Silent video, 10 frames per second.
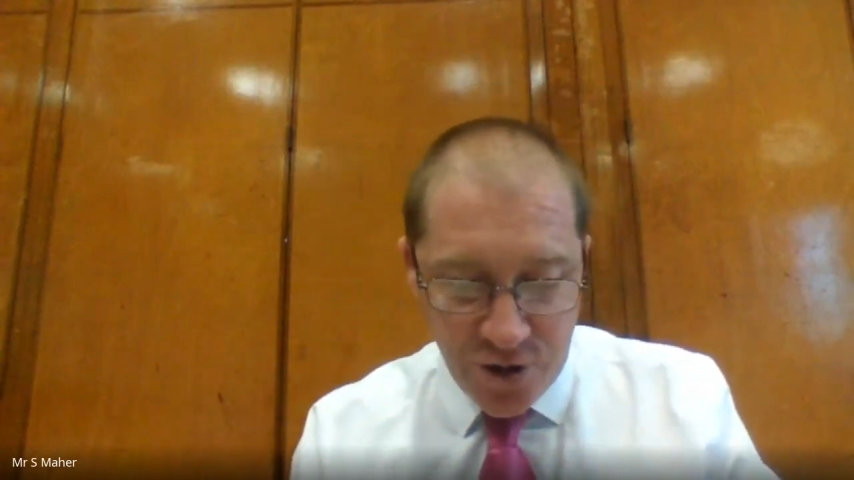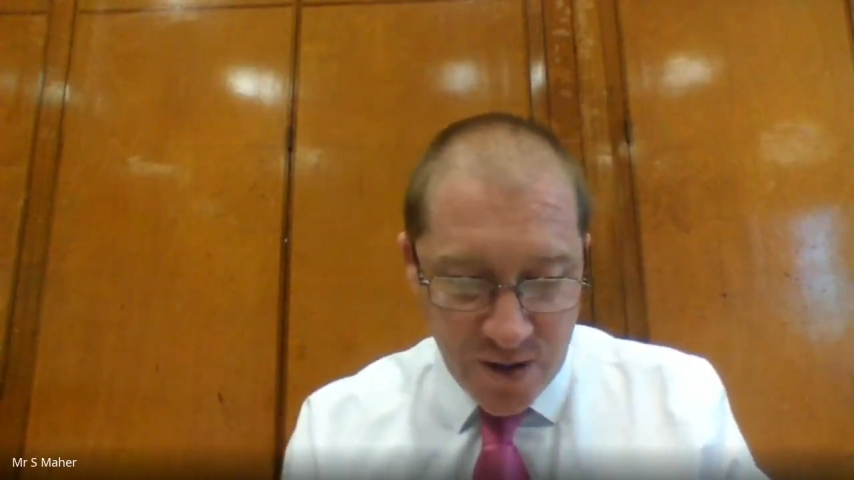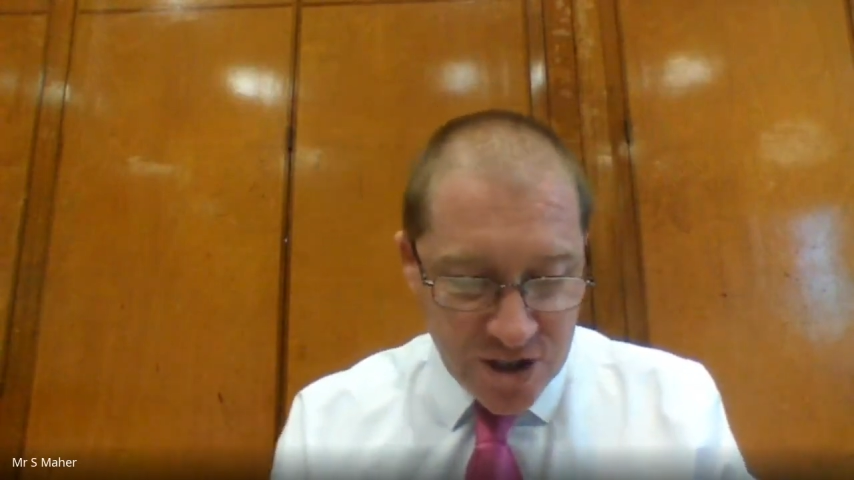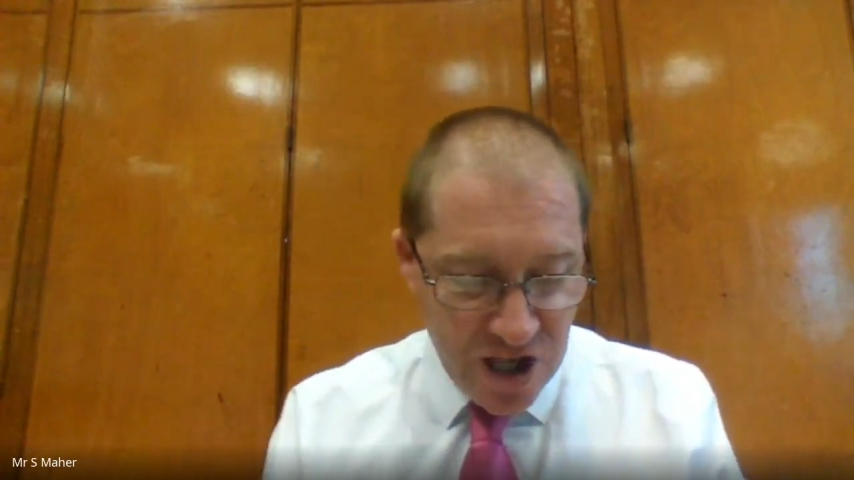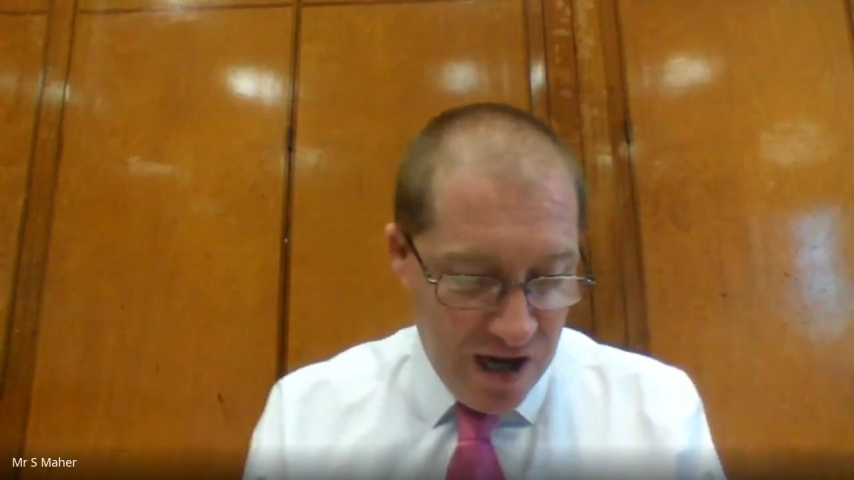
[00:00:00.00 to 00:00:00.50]
I
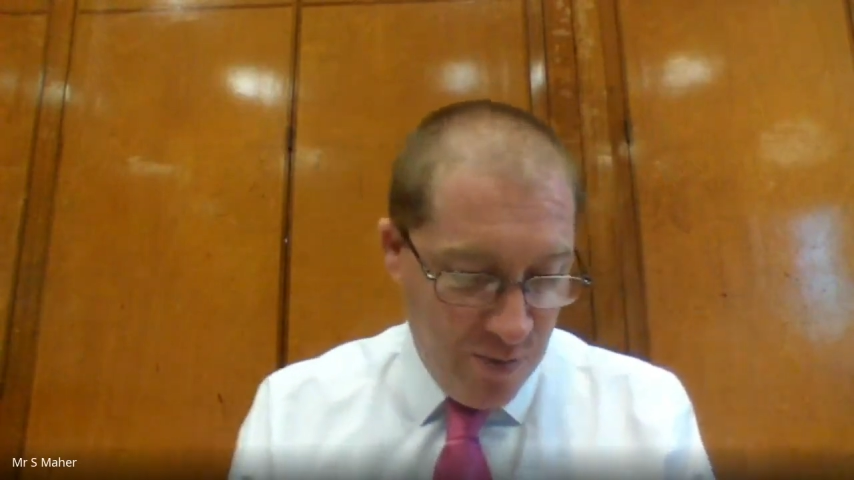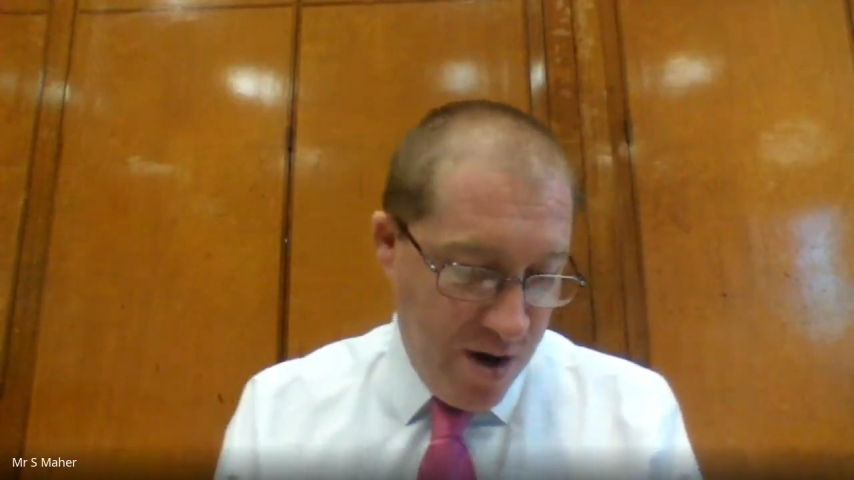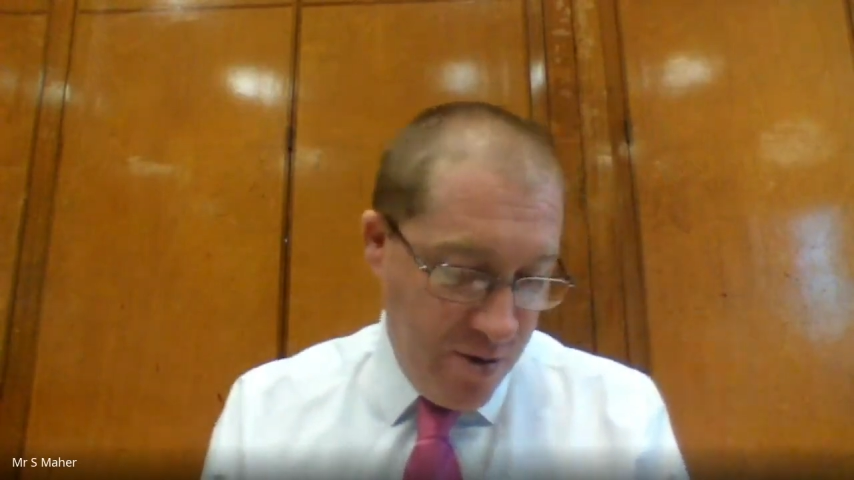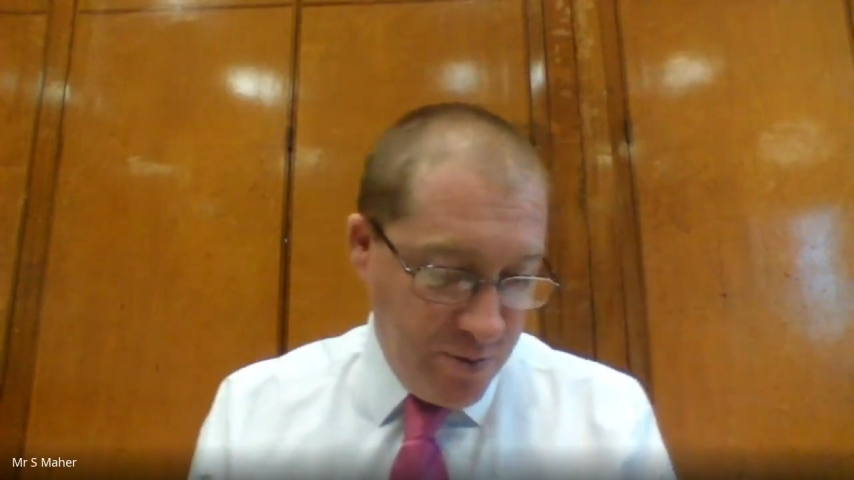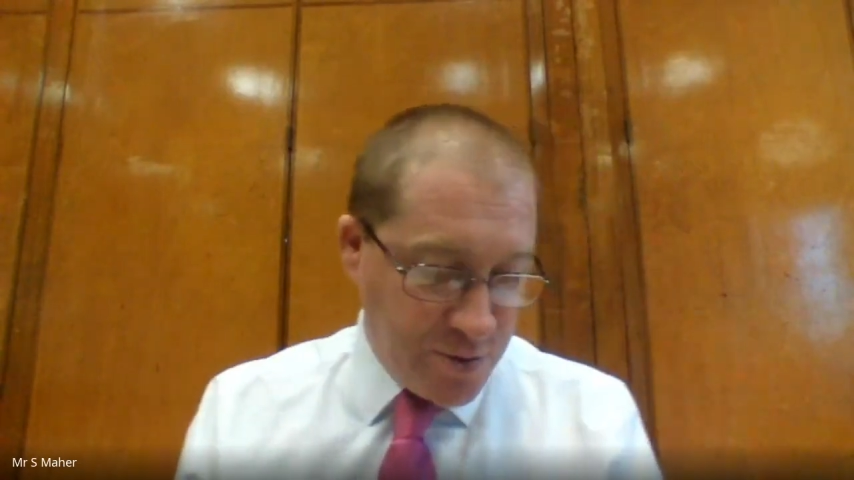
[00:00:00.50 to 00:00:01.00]
knew exactly
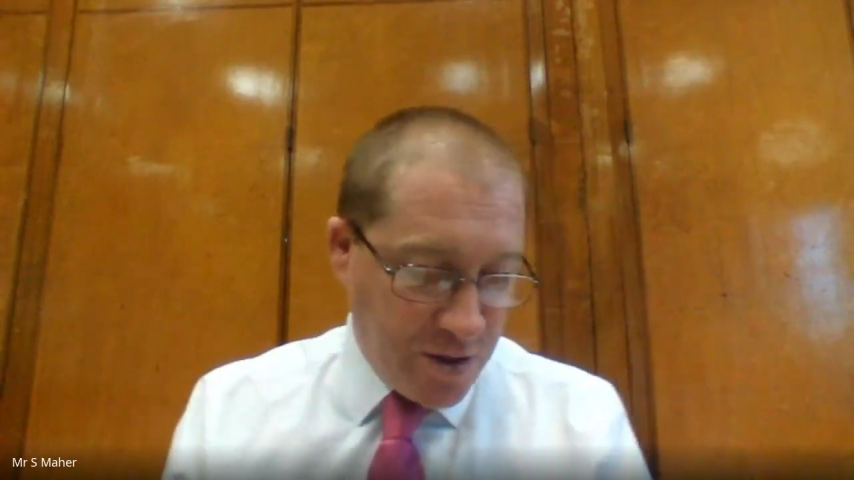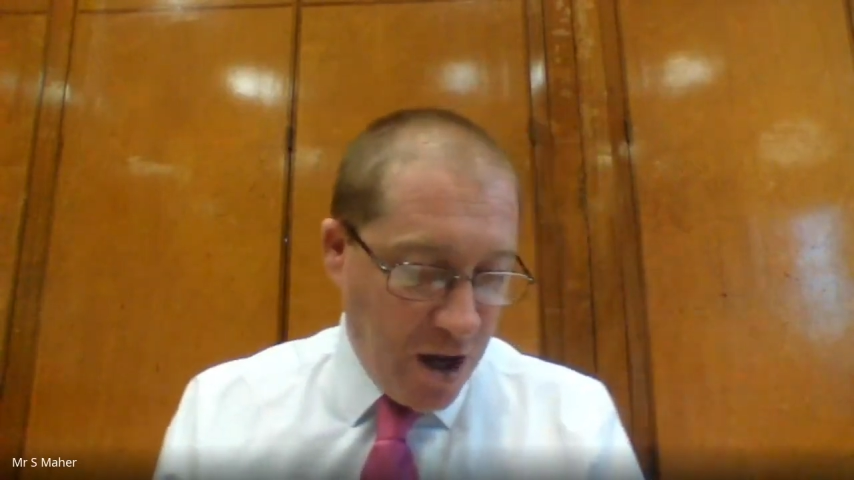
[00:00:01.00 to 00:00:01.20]
where he was